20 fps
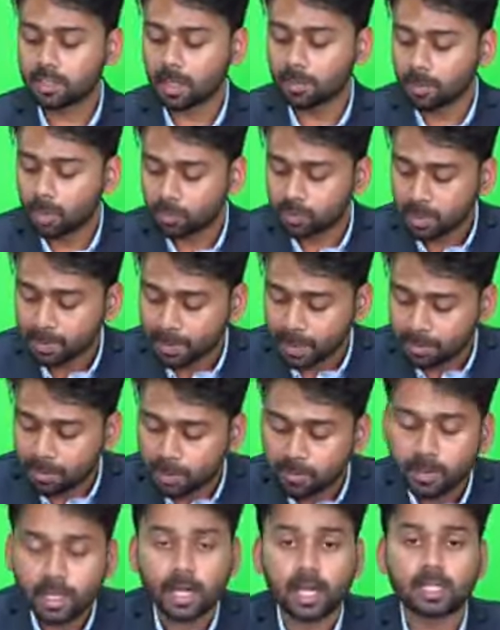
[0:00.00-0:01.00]
some of the
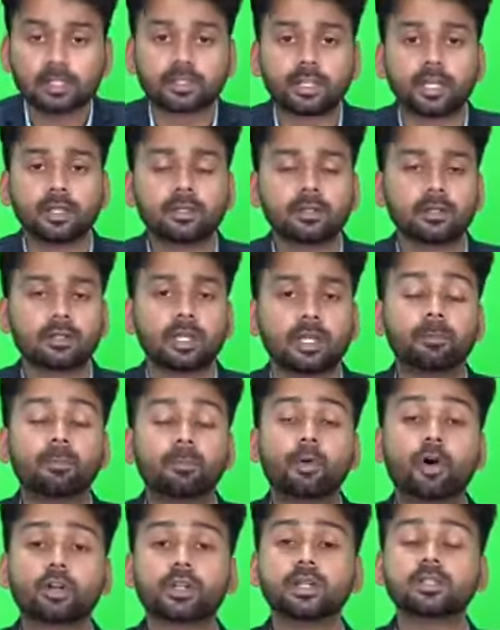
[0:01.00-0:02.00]
people were asking
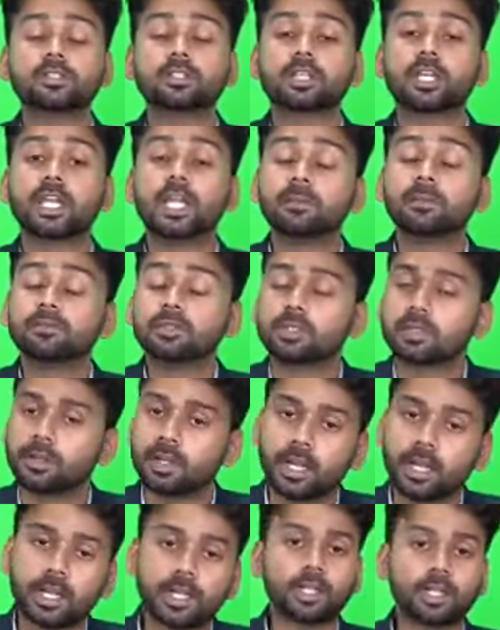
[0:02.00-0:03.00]
important schemes
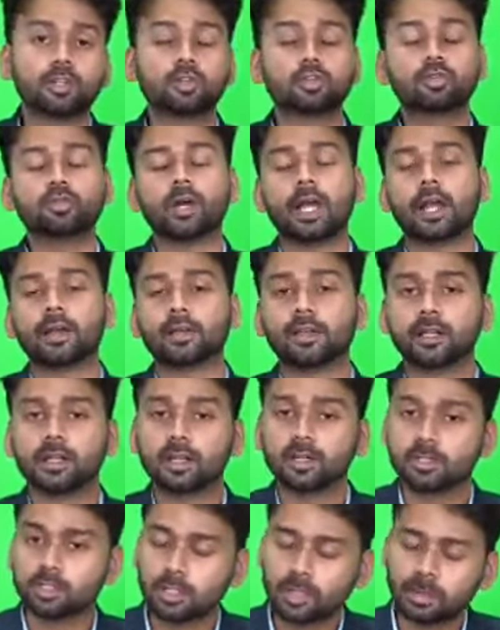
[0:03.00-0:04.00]
related to
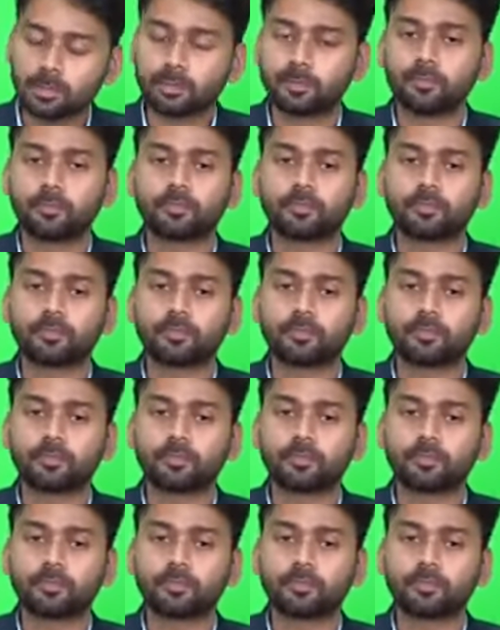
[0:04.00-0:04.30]
agriculture.